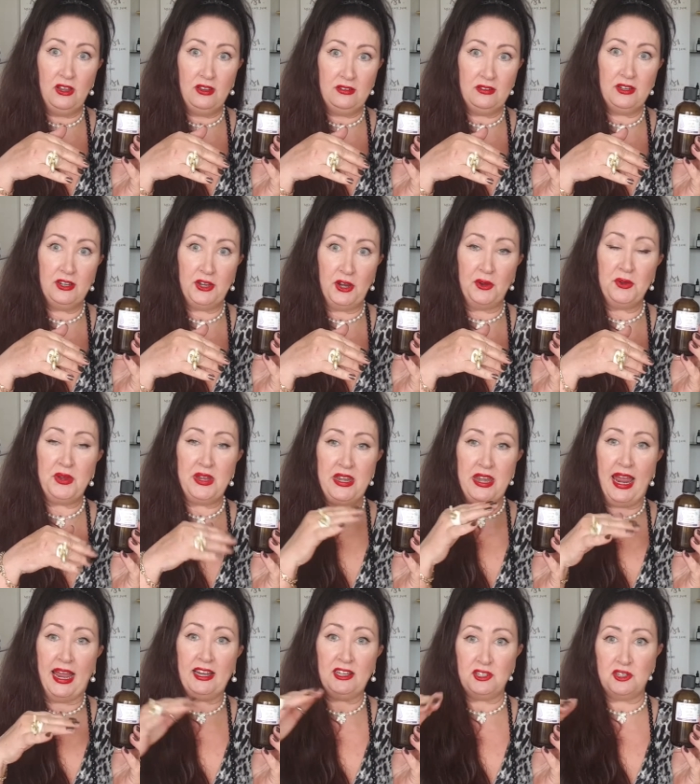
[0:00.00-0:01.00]
you know,
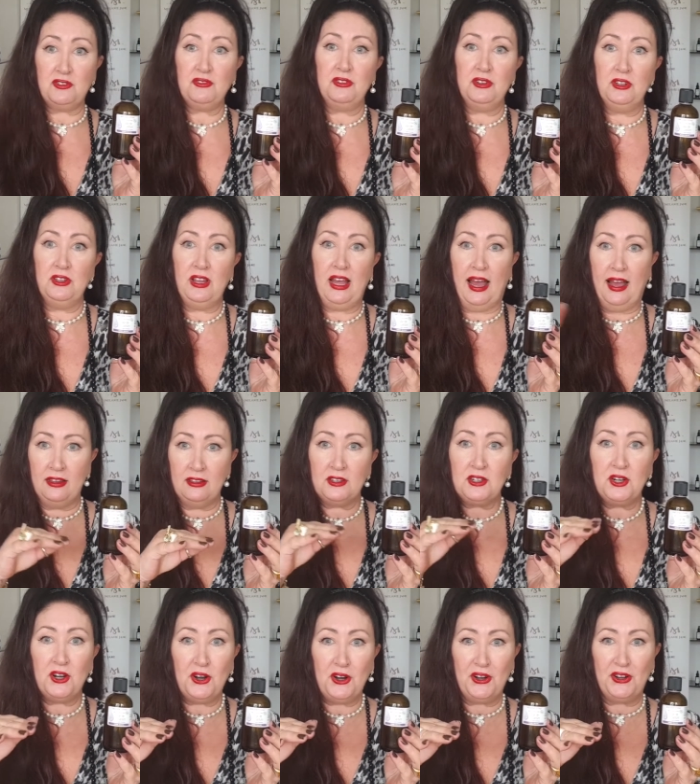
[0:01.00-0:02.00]
natural
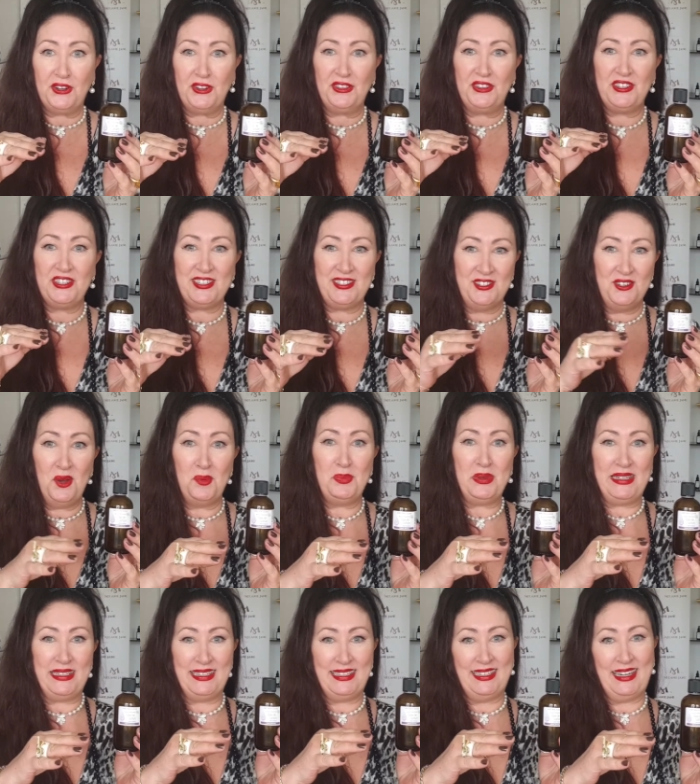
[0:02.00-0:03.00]
alcohol that's not
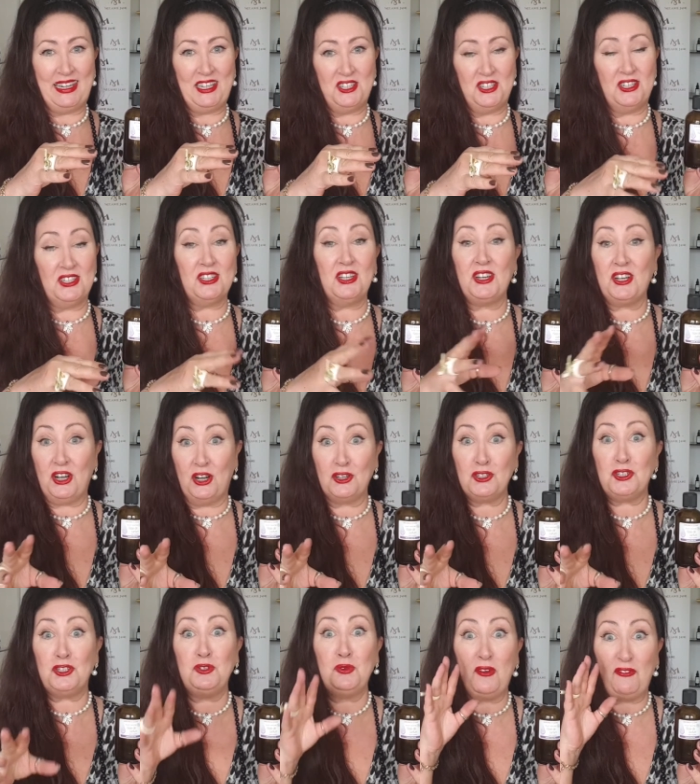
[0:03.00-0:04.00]
been denatured, it's going to
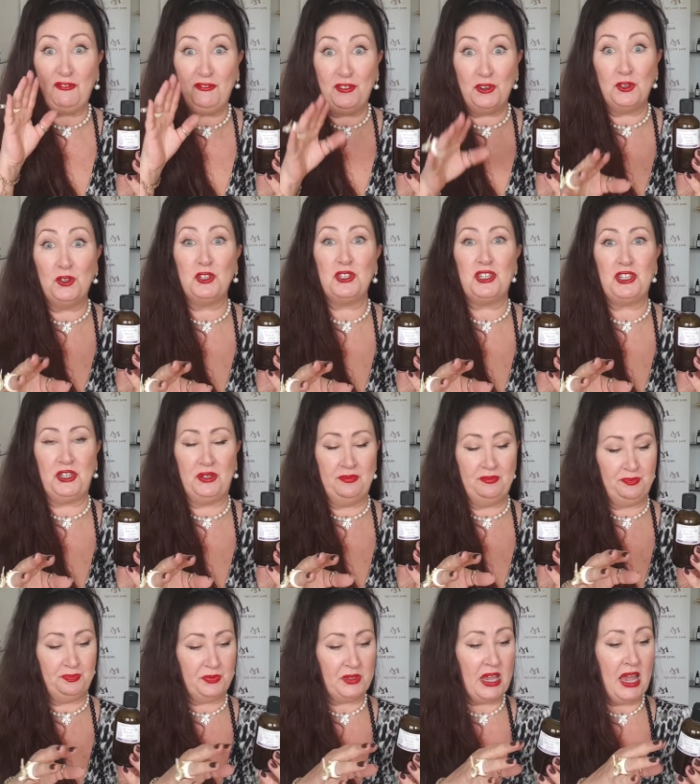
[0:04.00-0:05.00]
cost you a
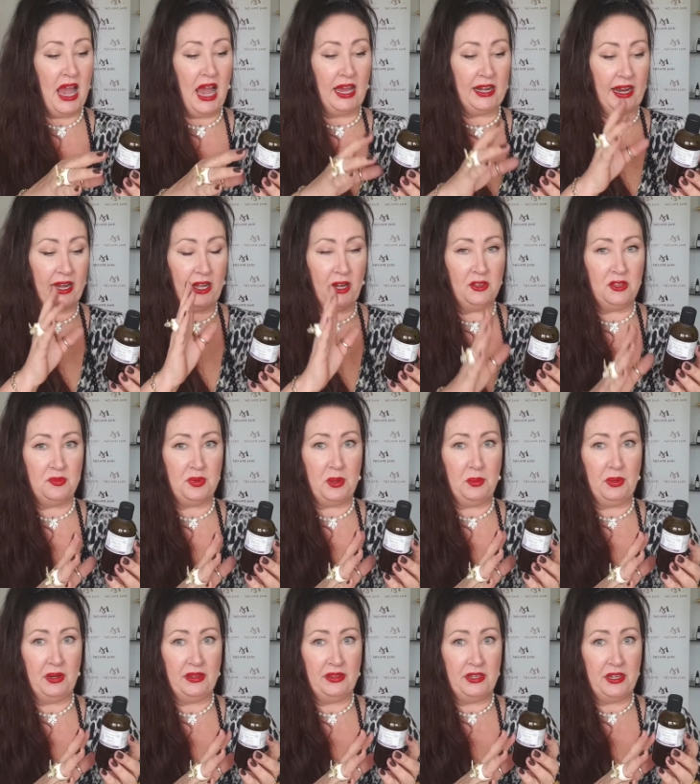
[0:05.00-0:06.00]
fortune. And I know that
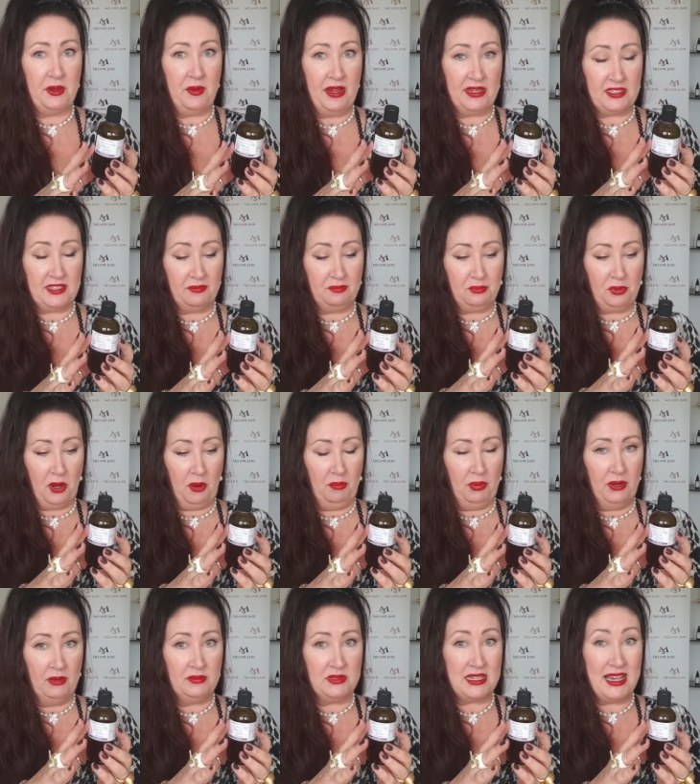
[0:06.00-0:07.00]
people in the US have
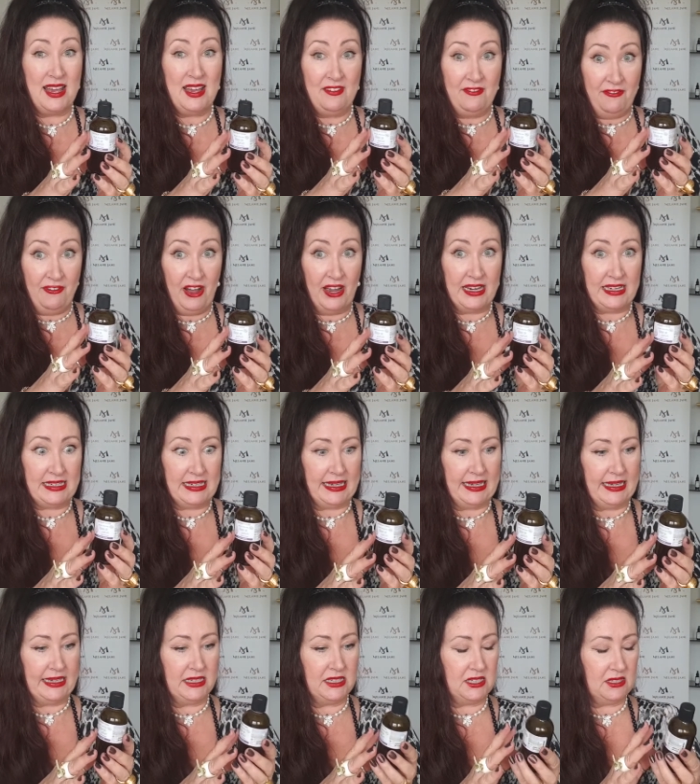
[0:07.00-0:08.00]
problems finding
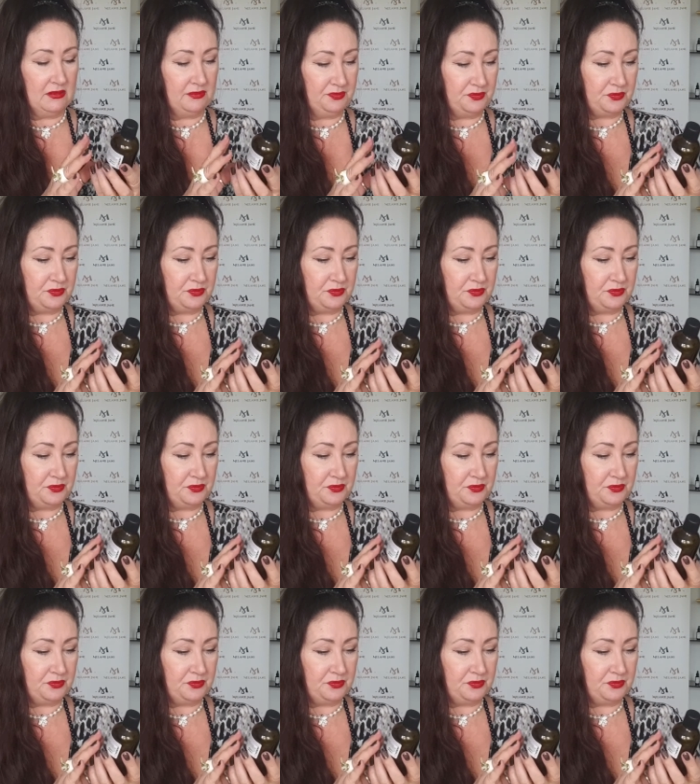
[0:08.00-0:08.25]
it